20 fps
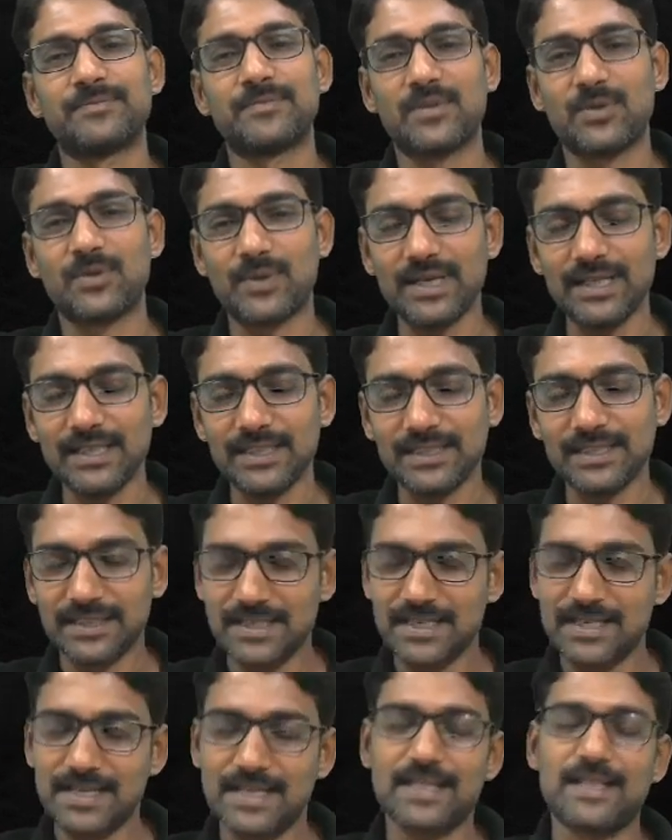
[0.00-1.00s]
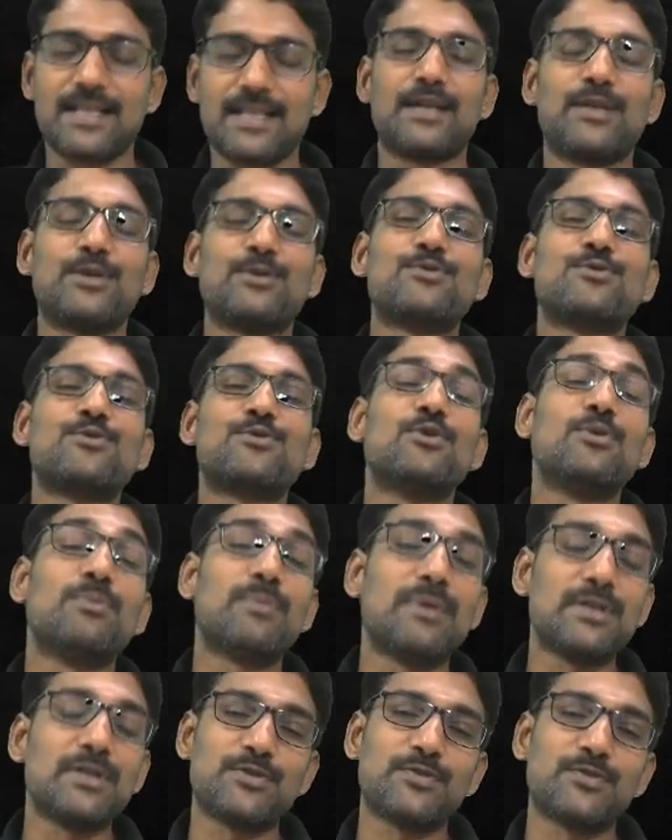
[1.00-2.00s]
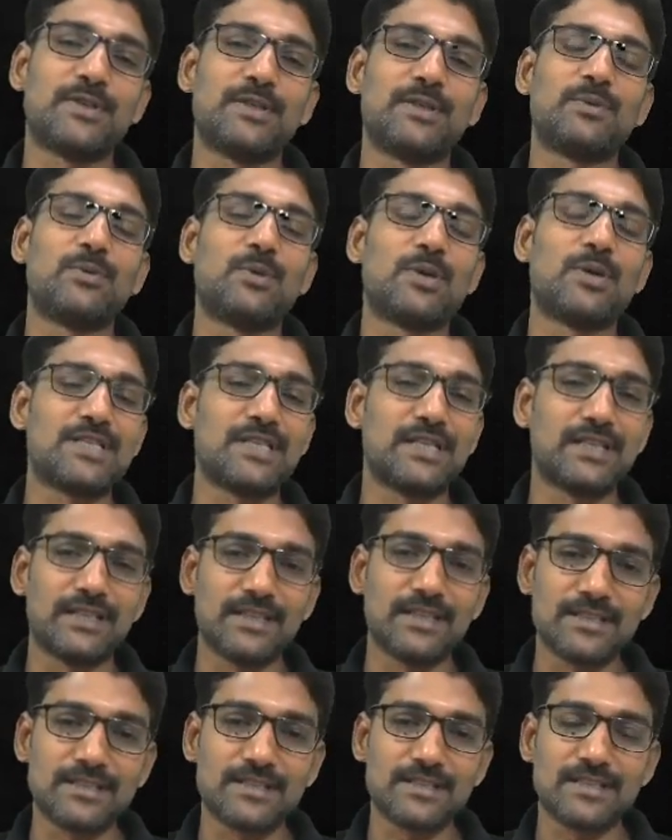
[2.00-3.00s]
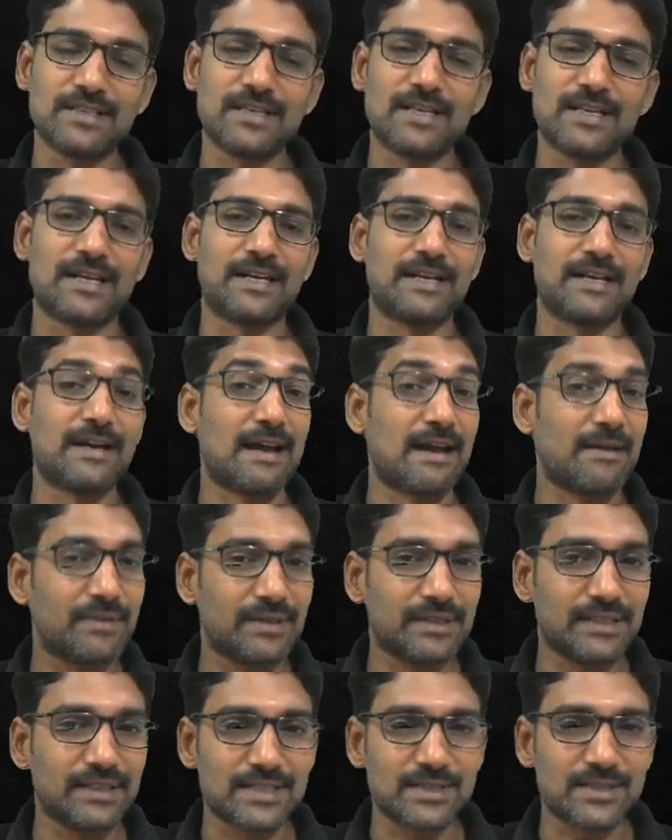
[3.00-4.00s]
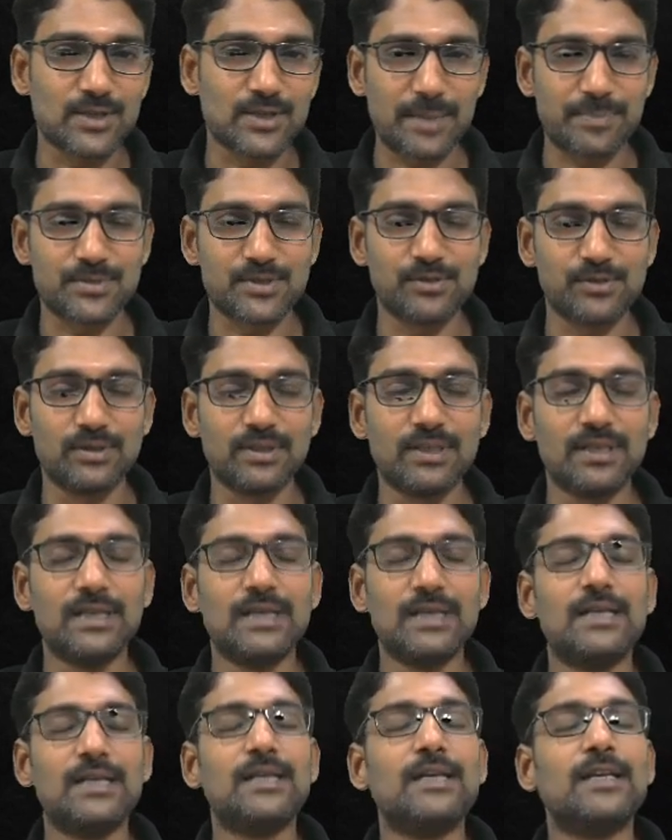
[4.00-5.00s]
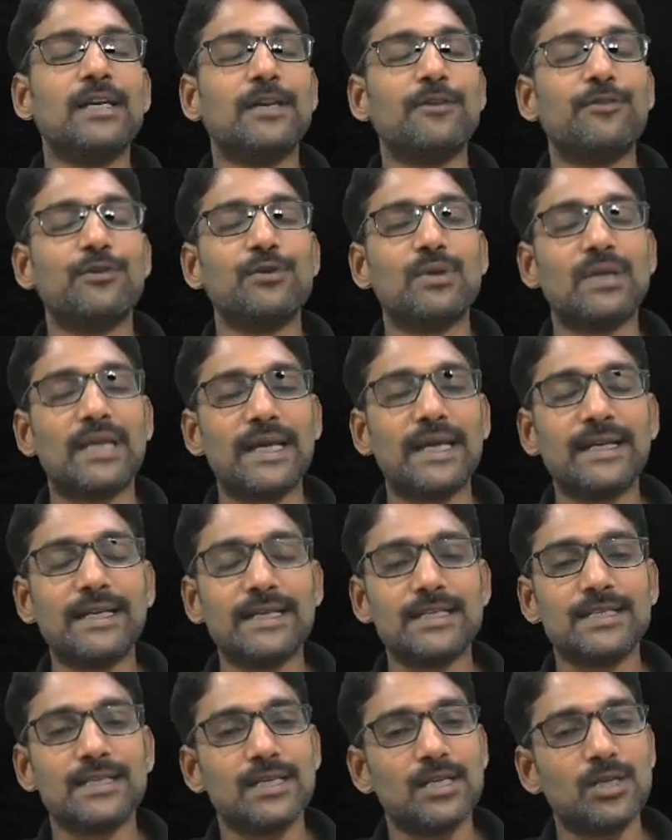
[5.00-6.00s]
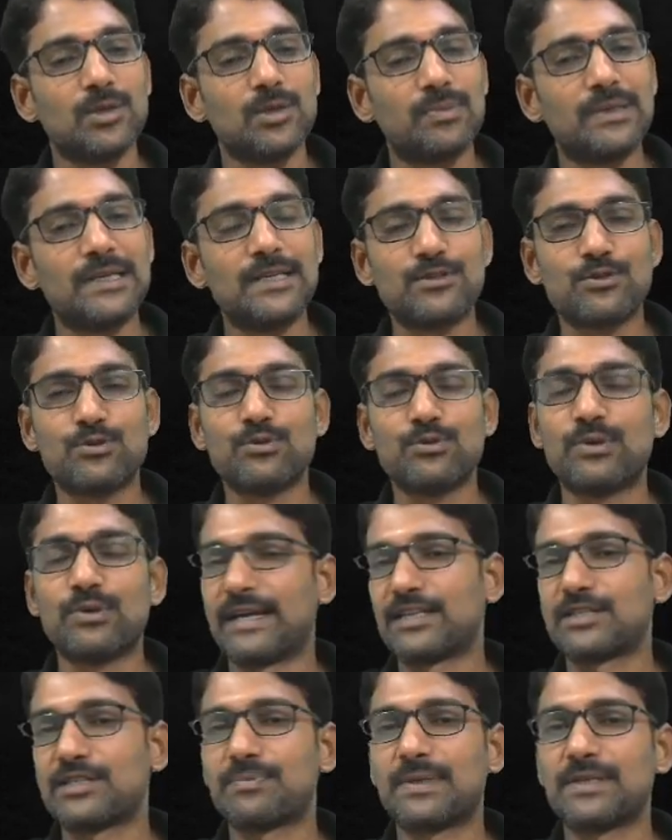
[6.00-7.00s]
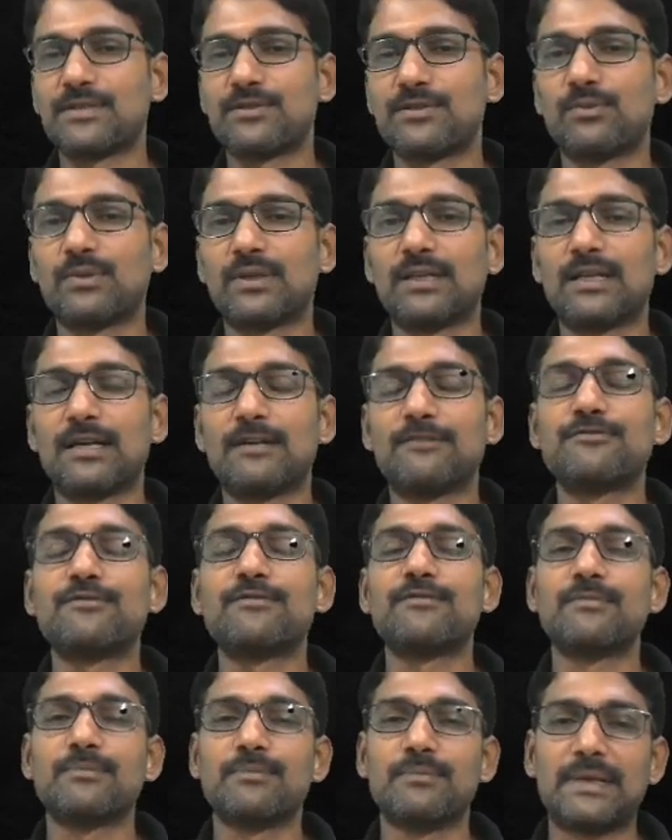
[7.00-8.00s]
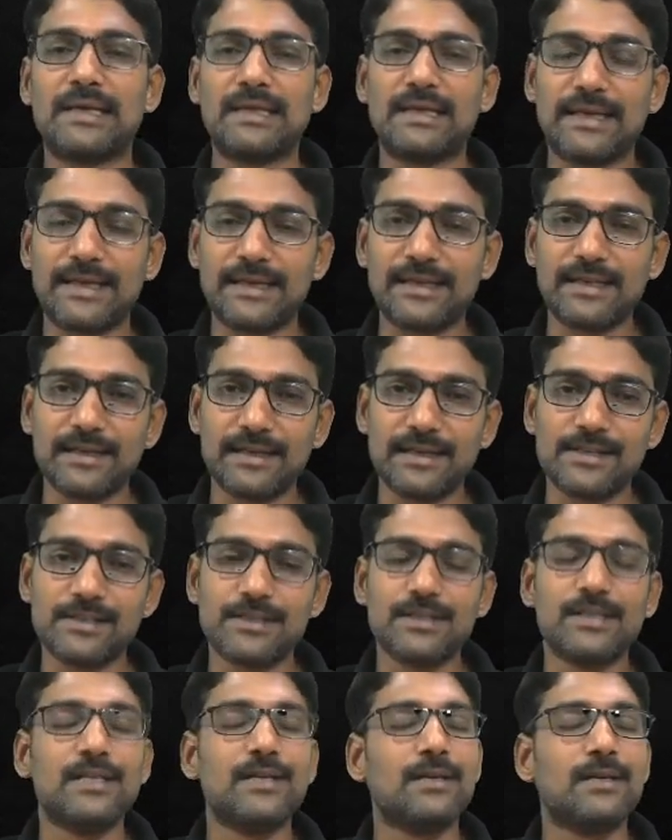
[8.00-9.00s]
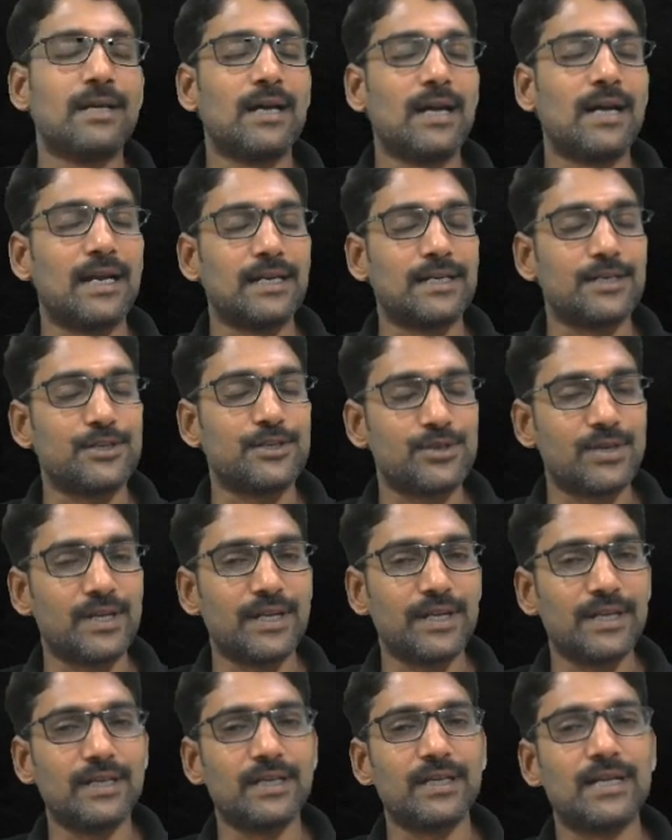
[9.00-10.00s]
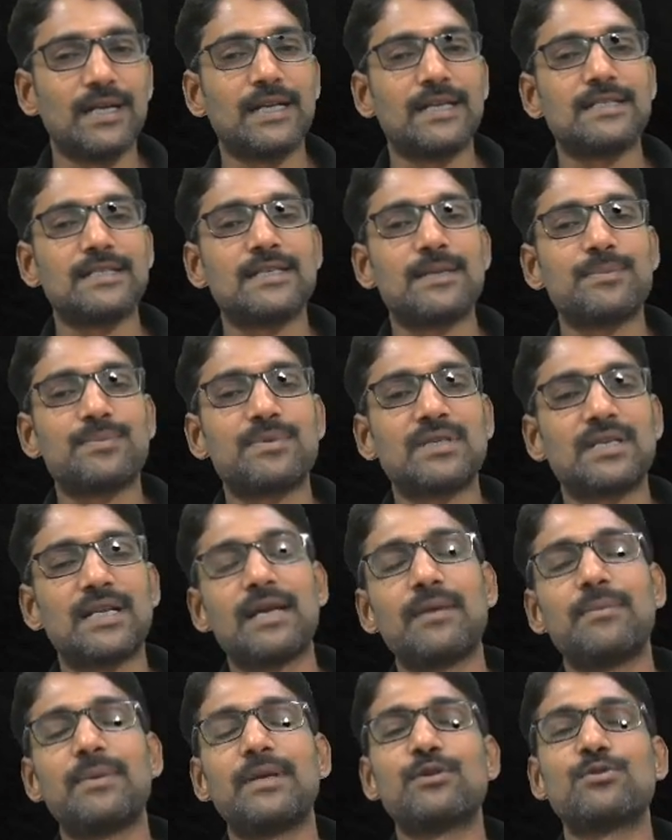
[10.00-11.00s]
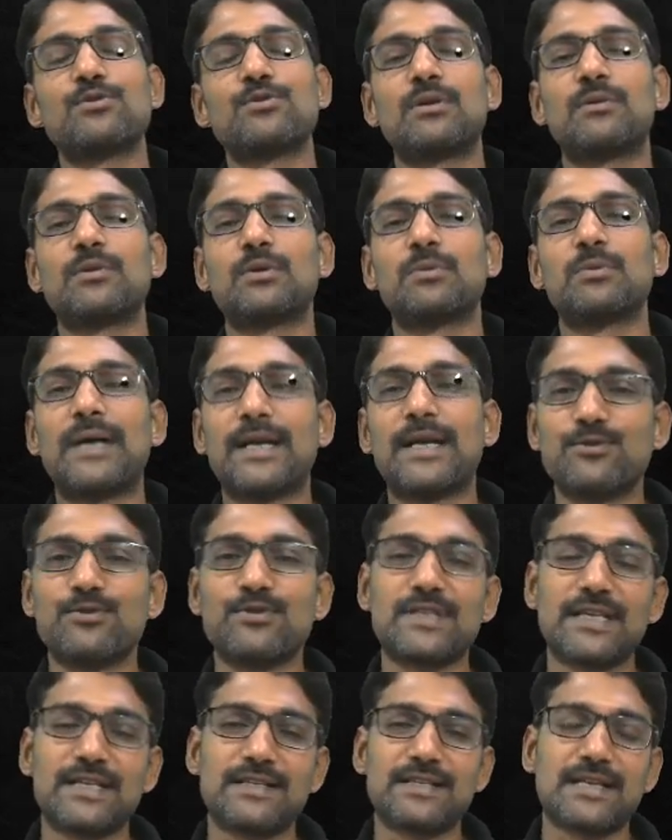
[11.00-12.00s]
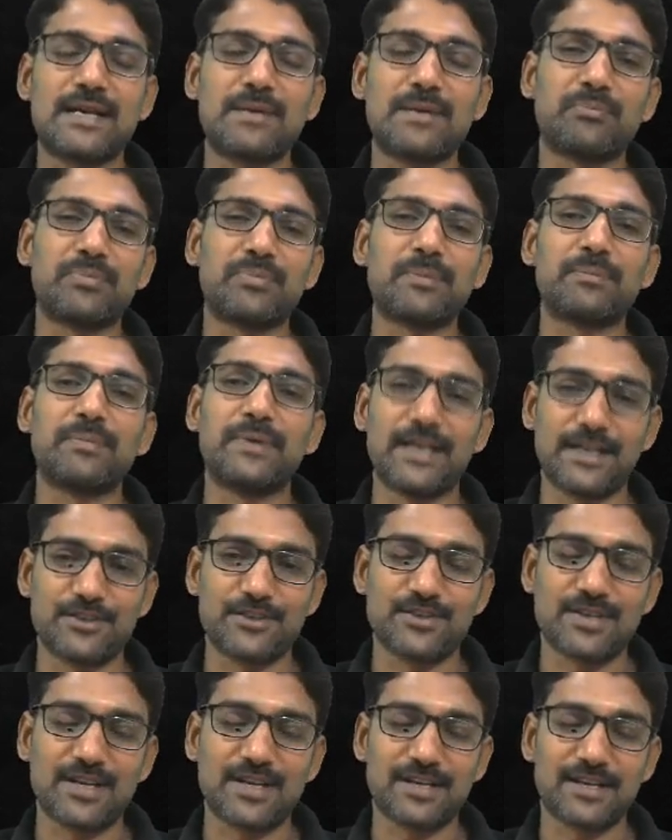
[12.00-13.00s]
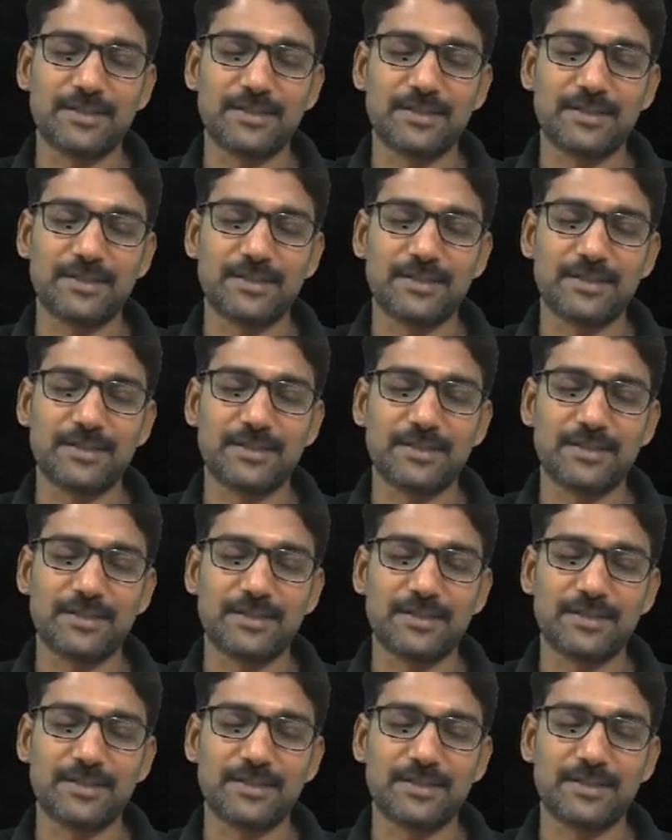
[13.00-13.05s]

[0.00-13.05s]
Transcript: right thank you so much for watching this and having this capsule if you like it please do express your love by liking it and sharing and subscribing to our Byju's exam prep GATE channel